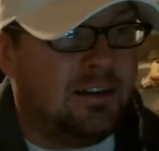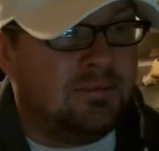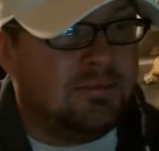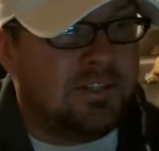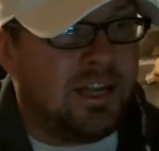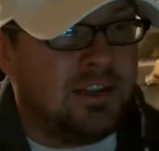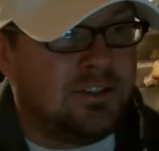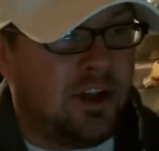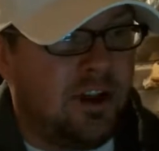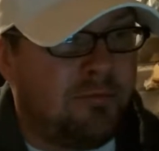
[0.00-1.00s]
days
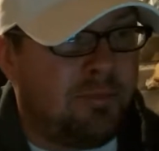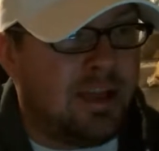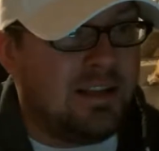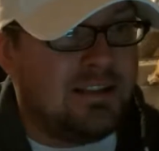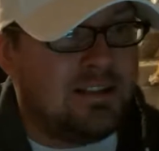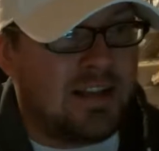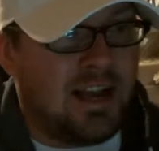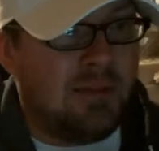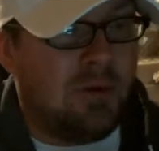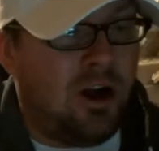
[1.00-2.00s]
off, paid
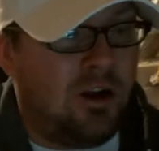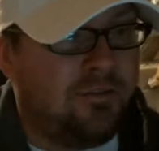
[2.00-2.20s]
time off